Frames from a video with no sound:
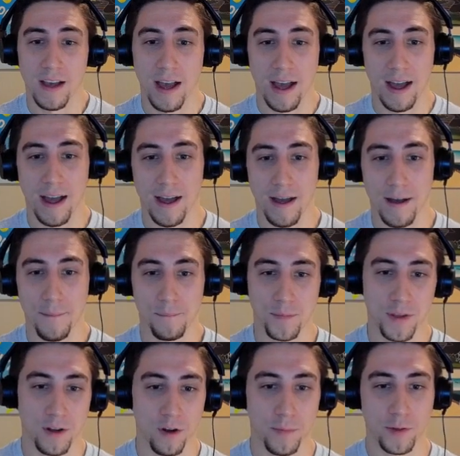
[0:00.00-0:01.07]

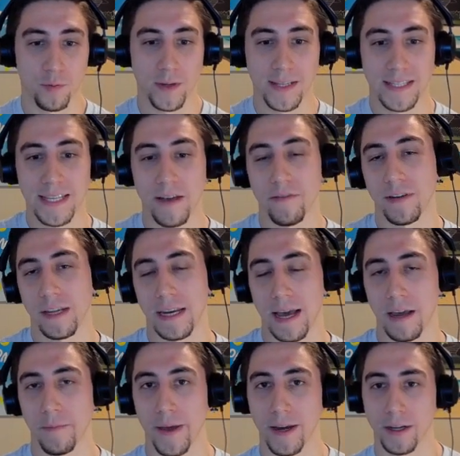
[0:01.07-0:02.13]
between 7 to
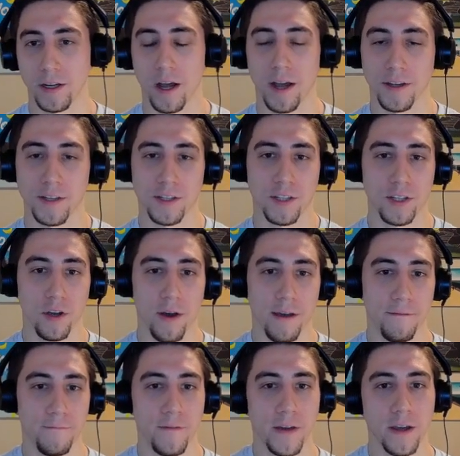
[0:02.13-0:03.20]
9 mana cost. So
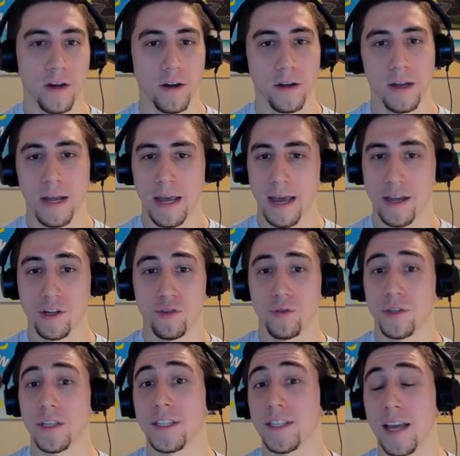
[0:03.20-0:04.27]
I figured a
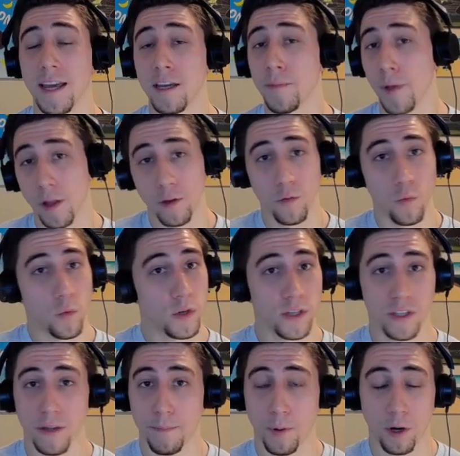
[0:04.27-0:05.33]
Juicy Psych Melon
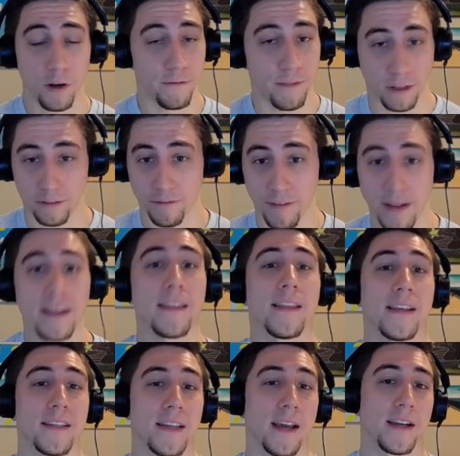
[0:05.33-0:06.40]
was the perfect fit in
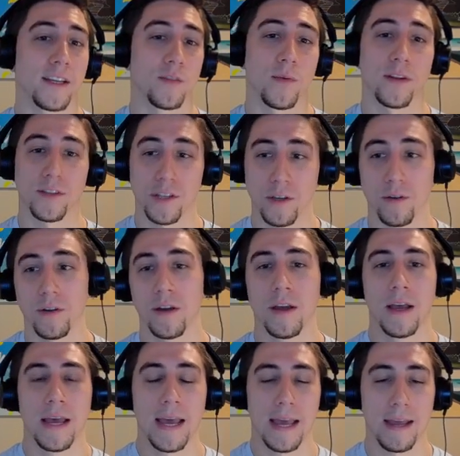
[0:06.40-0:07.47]
this deck as well too.
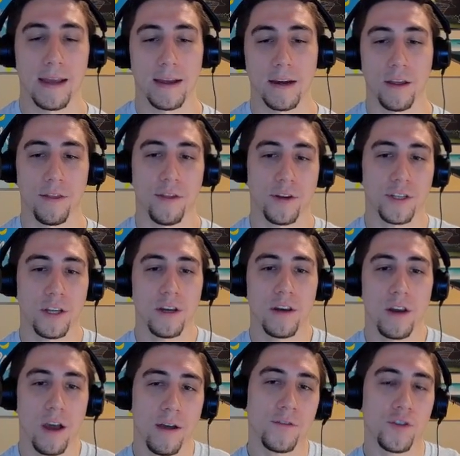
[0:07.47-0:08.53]
And there's
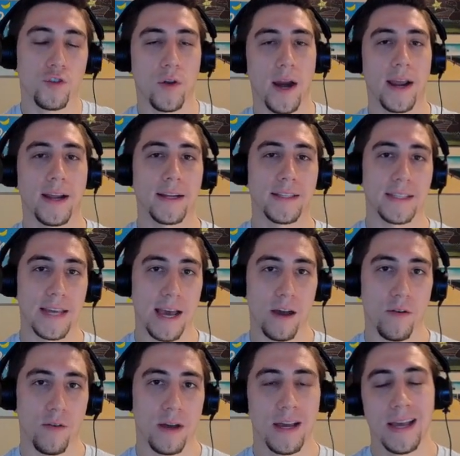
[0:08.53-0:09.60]
enough dragons
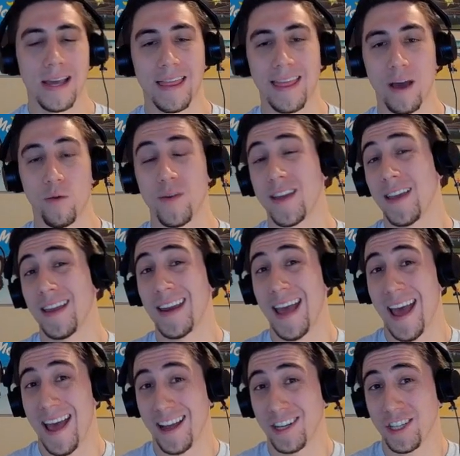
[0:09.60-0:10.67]
now that we can
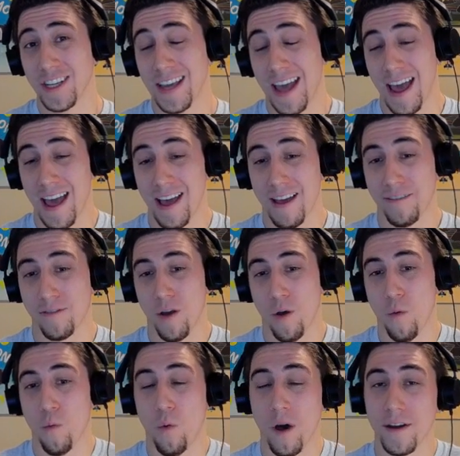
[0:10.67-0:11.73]
actually have
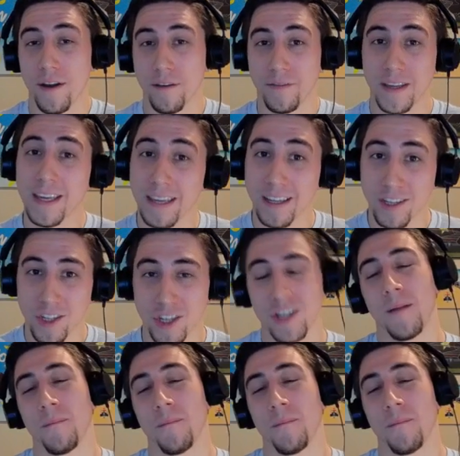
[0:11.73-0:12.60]
one of each